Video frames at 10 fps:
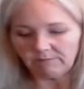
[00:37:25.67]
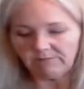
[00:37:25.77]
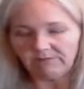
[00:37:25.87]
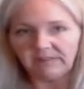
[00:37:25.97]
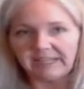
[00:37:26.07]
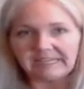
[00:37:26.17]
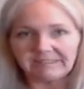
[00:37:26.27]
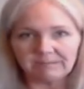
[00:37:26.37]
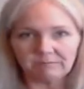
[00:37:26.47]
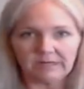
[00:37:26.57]
flakes
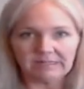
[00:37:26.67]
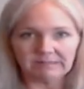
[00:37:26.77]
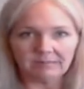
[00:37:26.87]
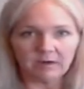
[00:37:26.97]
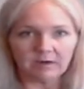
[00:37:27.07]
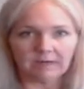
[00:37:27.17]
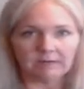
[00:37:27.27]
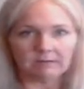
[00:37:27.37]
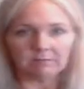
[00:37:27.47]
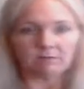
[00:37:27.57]
and breaks apart
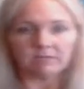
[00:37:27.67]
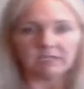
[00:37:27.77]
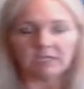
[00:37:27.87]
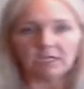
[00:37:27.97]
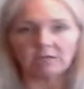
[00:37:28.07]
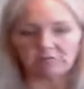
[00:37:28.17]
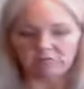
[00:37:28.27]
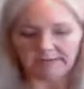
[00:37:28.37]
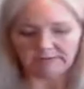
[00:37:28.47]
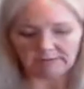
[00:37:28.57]
and was a huge
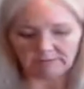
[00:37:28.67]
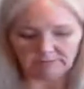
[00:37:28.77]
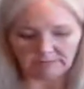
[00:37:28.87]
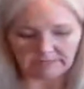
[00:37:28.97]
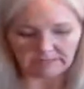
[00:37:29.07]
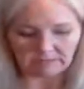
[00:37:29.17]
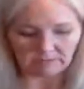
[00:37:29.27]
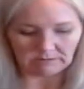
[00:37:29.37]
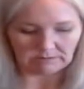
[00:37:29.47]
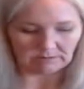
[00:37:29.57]
mess. So for me, that
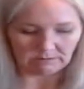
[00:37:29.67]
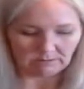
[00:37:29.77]
wasn't,